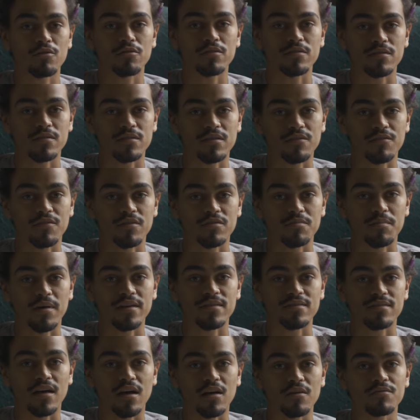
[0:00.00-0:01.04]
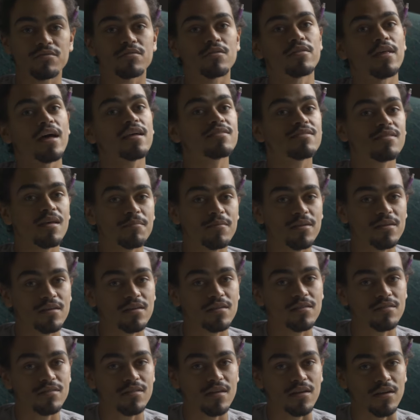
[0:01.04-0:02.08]
notice a difference myself, so that's something to
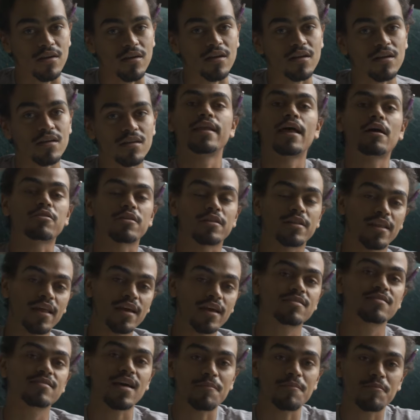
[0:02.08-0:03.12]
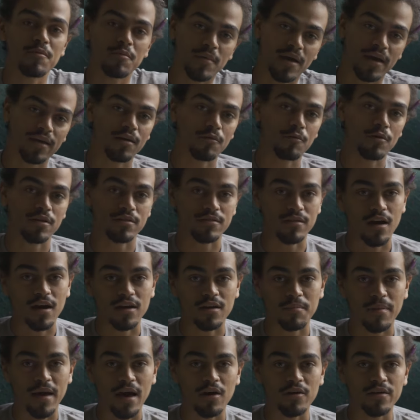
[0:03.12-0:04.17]
consider. Now, the next type of mic I want to talk
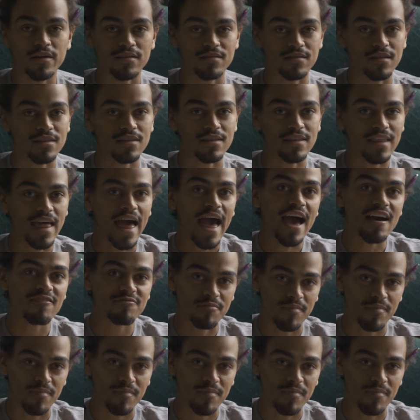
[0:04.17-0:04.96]
about is a lav